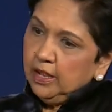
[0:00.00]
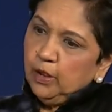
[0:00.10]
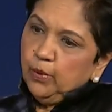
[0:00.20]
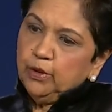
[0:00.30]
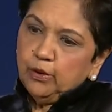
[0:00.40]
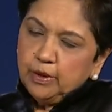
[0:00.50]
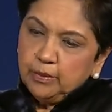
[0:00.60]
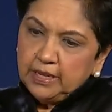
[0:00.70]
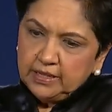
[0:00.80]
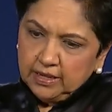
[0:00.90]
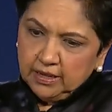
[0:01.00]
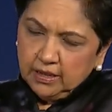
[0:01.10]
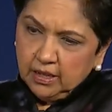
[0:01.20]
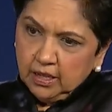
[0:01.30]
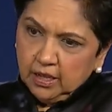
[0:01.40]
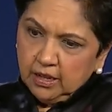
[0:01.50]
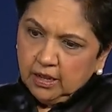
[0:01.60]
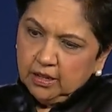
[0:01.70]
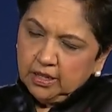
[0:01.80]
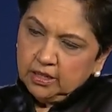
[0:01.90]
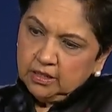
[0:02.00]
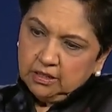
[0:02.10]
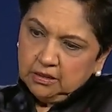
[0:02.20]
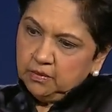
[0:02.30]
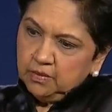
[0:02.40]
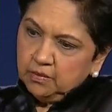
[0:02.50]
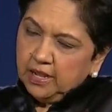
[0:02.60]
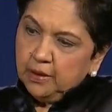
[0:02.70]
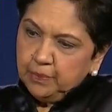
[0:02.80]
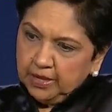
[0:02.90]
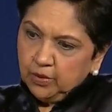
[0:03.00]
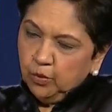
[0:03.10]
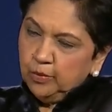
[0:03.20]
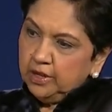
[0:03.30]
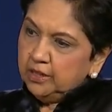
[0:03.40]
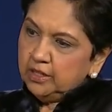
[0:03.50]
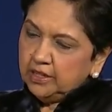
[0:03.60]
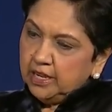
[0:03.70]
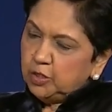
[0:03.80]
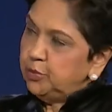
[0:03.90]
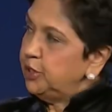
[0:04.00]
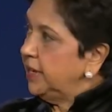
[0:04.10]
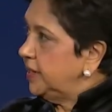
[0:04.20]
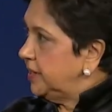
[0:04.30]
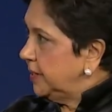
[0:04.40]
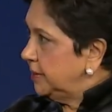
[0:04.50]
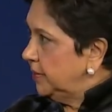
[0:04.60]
When you're in a meeting, I'll pick a woman in this case, presenting.